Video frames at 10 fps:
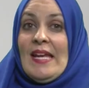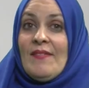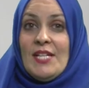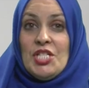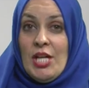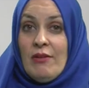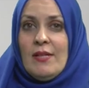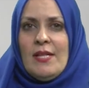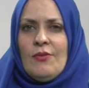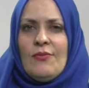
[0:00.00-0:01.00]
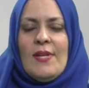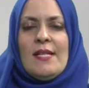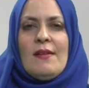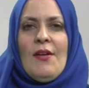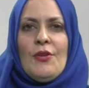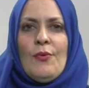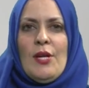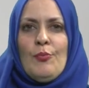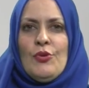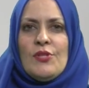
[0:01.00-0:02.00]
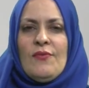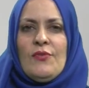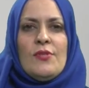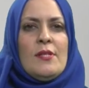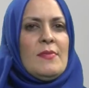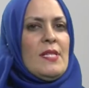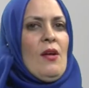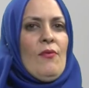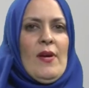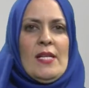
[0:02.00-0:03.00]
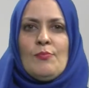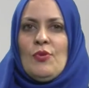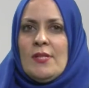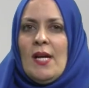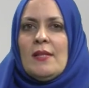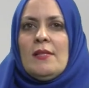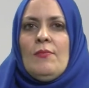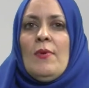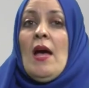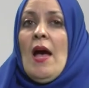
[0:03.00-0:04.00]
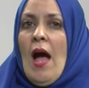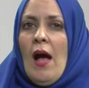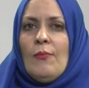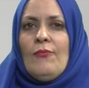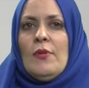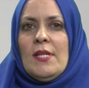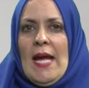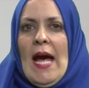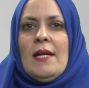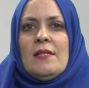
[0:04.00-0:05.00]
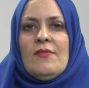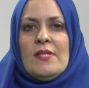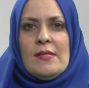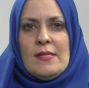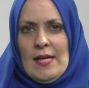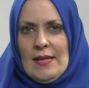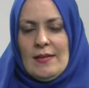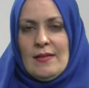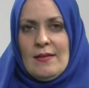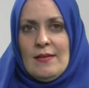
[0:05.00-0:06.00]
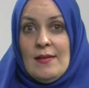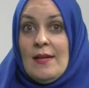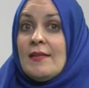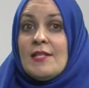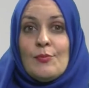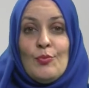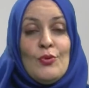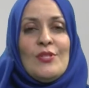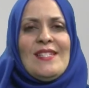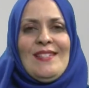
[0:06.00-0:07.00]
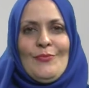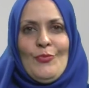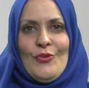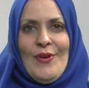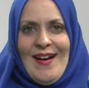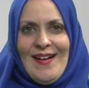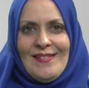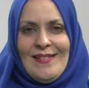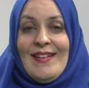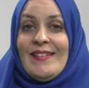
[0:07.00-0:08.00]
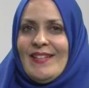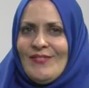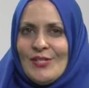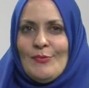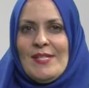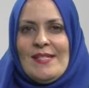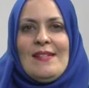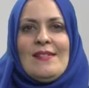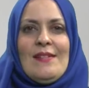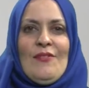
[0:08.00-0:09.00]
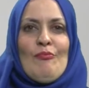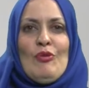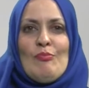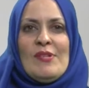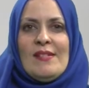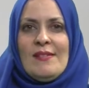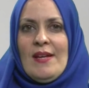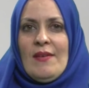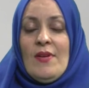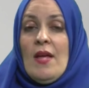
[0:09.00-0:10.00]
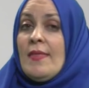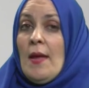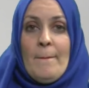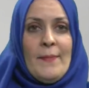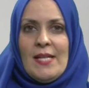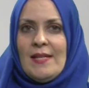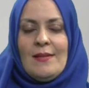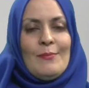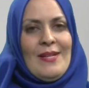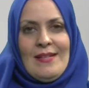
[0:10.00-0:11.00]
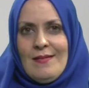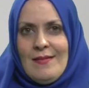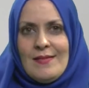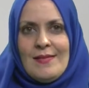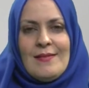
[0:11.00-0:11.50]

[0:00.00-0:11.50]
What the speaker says: giving charity reflects on the way a person views himself as productive, helpful, and active in society. This boosts his morale and gives him a sense of purpose in life that money may not.